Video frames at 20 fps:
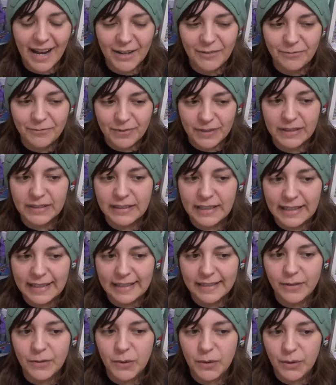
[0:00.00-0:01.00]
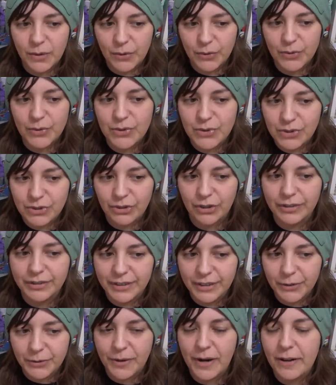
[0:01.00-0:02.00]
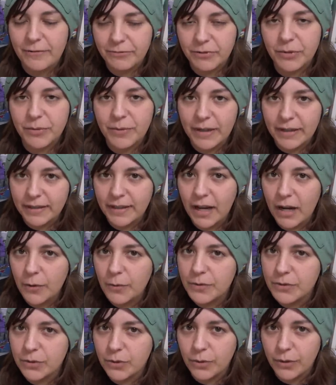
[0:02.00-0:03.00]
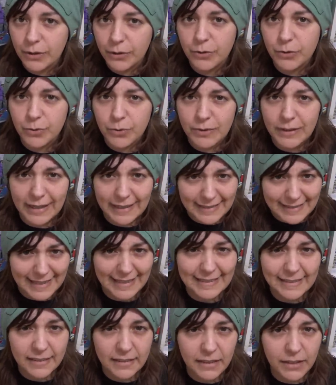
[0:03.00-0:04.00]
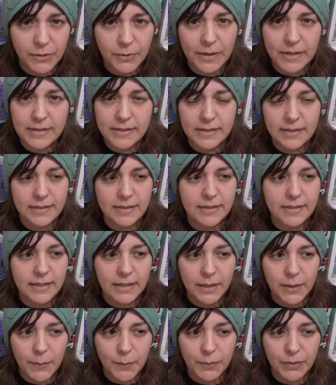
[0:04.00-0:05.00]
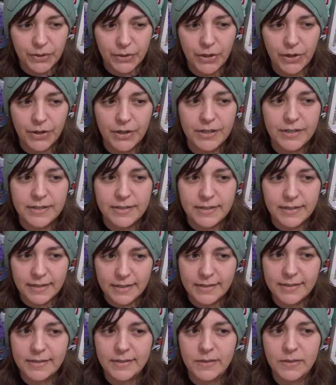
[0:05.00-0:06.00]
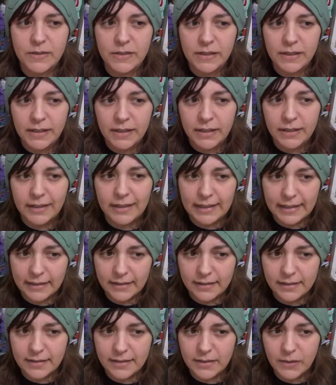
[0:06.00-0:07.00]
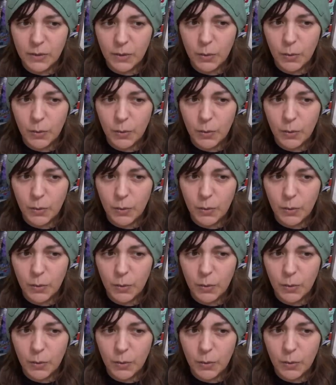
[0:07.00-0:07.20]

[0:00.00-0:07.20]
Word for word: I feel like Salty Crafter right now is going through an identity crisis because this kit